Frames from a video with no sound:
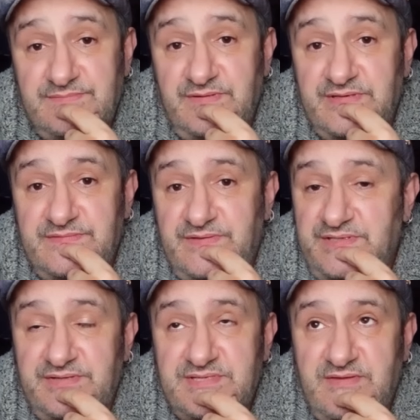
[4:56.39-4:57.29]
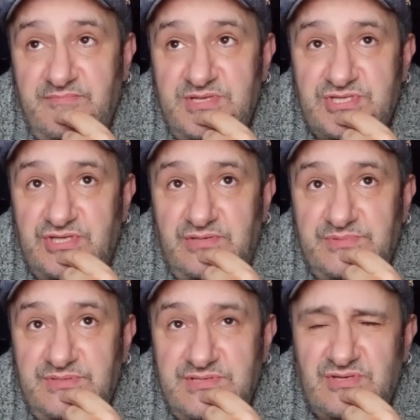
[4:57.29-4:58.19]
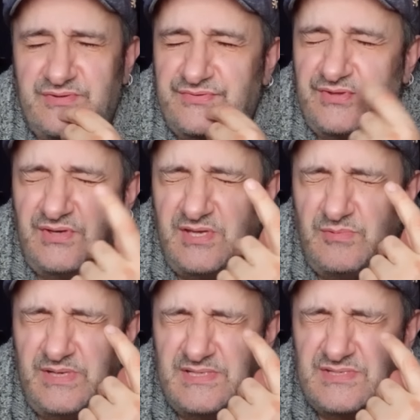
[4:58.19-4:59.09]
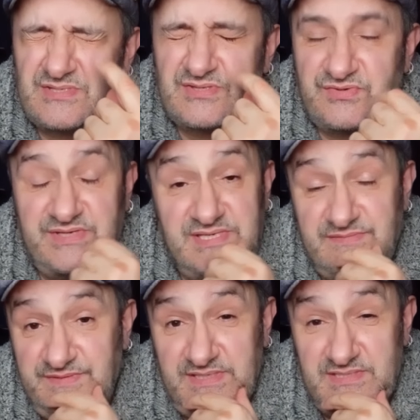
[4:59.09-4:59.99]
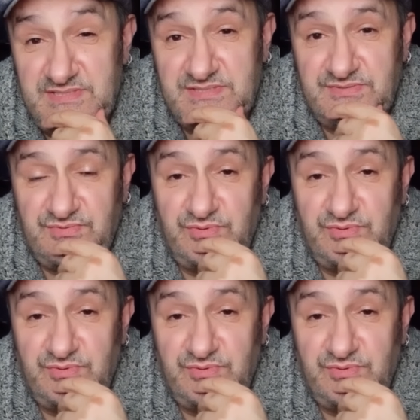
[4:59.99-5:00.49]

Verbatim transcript: Very good fighter. I think he's ever been stopped. He's got 30 wins and three defeats.